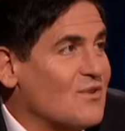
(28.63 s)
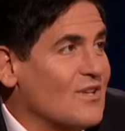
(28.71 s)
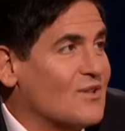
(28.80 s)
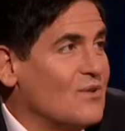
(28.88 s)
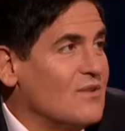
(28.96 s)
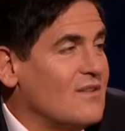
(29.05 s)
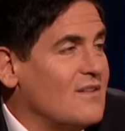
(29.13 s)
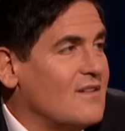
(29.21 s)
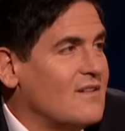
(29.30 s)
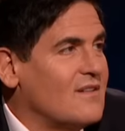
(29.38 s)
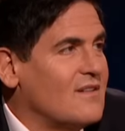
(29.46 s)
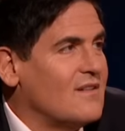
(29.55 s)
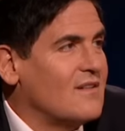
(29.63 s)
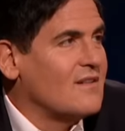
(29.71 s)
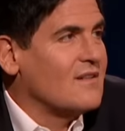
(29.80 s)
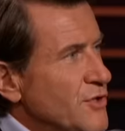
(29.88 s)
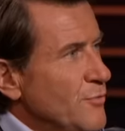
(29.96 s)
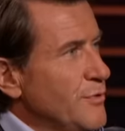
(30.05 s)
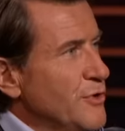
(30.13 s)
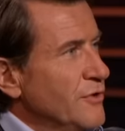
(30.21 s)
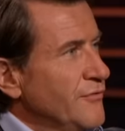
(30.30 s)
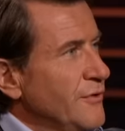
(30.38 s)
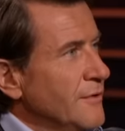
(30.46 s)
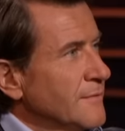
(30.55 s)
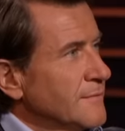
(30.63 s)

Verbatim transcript: really cool. So beautiful.